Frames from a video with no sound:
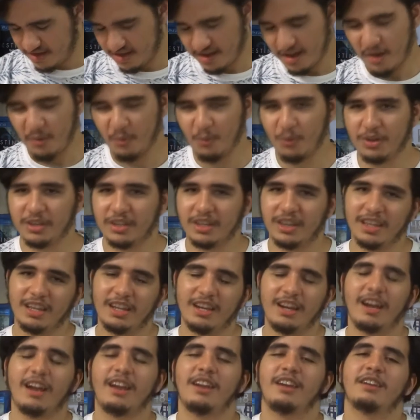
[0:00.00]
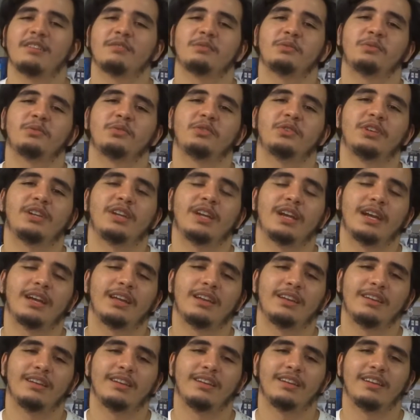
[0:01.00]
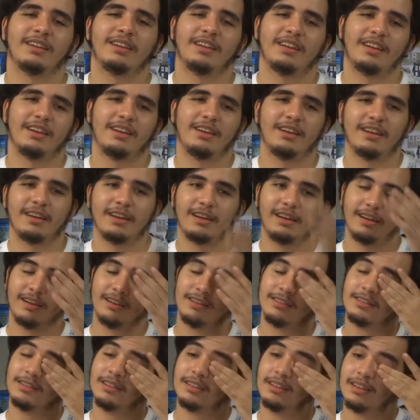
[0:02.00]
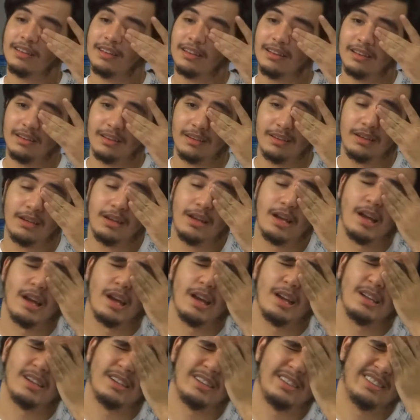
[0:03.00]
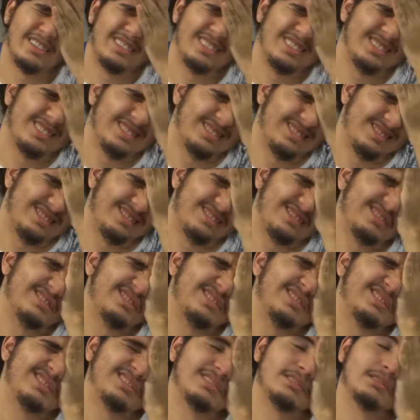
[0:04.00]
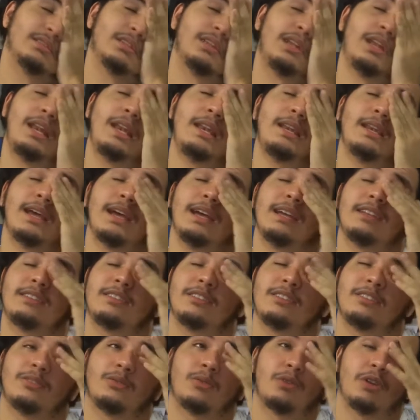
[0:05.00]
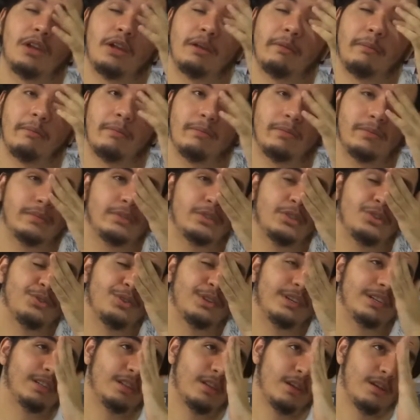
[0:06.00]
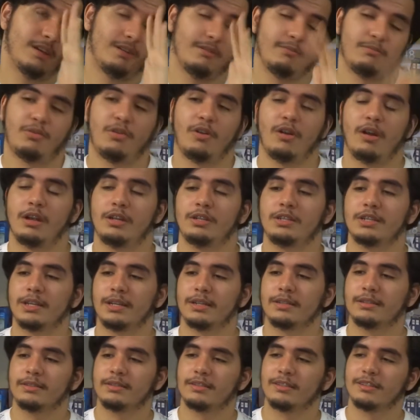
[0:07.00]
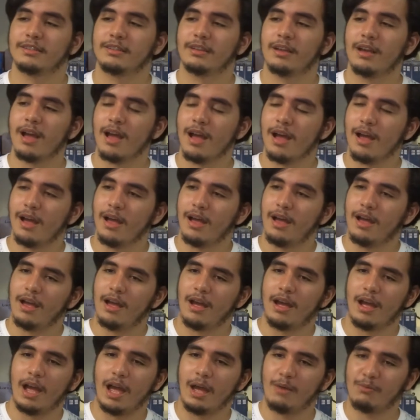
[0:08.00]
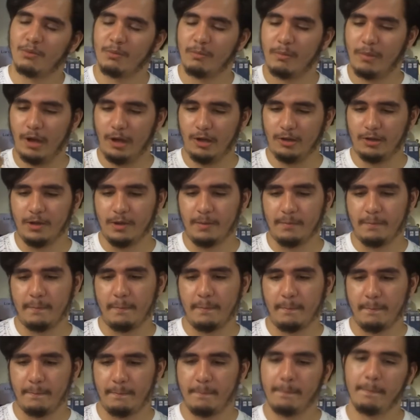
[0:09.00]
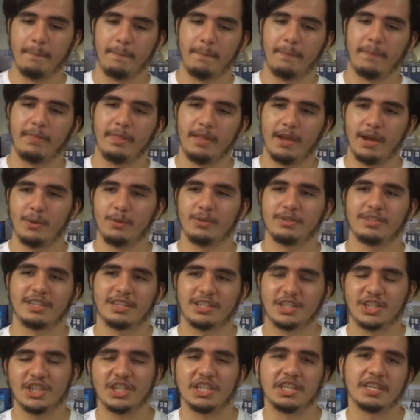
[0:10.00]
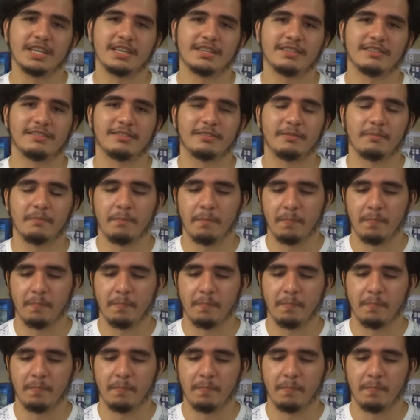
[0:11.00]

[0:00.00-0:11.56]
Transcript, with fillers: And one thing I never forget uh, on nights where I'm doing long projects, I have a mug that was actually his